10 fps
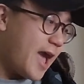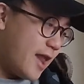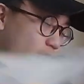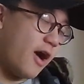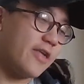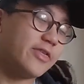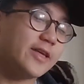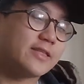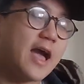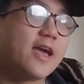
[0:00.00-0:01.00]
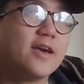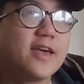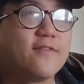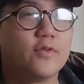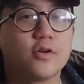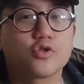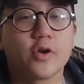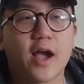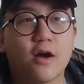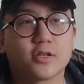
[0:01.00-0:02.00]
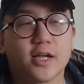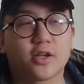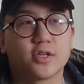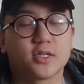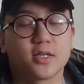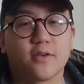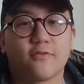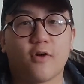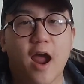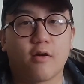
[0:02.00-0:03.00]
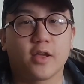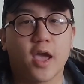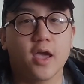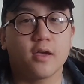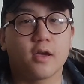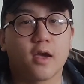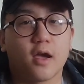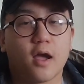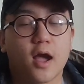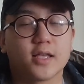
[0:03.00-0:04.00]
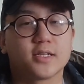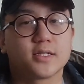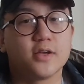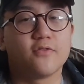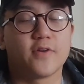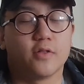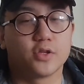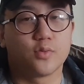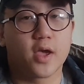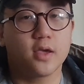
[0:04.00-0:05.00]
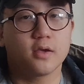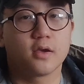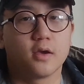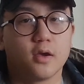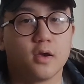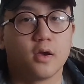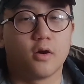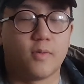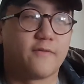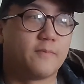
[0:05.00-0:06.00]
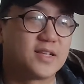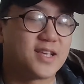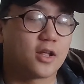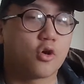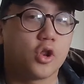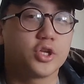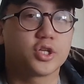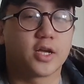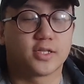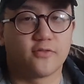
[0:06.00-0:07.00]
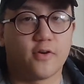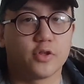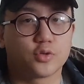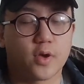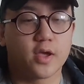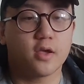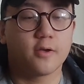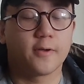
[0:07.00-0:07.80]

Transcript: No, I think that even when I was going outside consistently for Haringey, I still felt this way. On my second college, I still felt this way.